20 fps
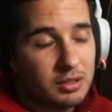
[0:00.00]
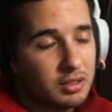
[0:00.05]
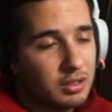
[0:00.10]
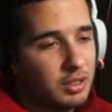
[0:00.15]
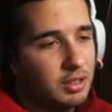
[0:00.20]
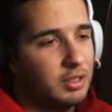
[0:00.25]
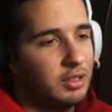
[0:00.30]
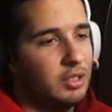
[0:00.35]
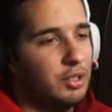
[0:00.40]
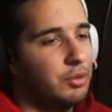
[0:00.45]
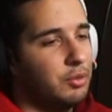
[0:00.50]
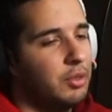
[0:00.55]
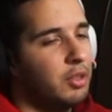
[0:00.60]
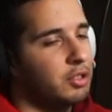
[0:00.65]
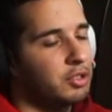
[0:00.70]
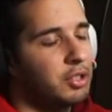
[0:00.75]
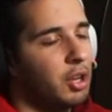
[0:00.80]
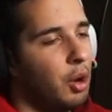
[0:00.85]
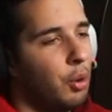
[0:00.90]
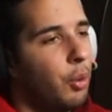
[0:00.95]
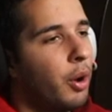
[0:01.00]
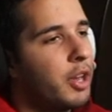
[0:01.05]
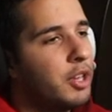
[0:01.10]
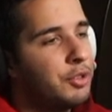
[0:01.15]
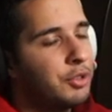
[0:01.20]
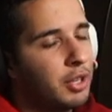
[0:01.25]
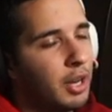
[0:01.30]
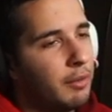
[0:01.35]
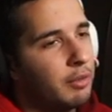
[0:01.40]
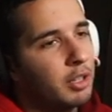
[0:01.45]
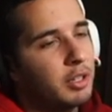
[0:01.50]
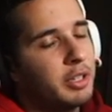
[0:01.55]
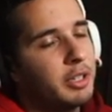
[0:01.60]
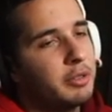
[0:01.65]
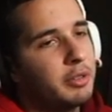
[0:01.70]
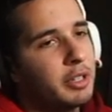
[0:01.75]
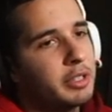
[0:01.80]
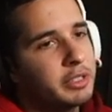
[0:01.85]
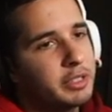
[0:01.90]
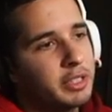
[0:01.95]
It, you, there's no way you can have a clean
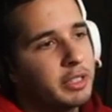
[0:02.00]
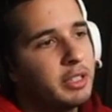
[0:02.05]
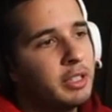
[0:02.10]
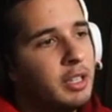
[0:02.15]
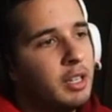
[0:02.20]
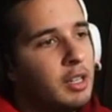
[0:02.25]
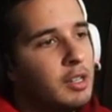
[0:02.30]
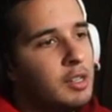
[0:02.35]
race there.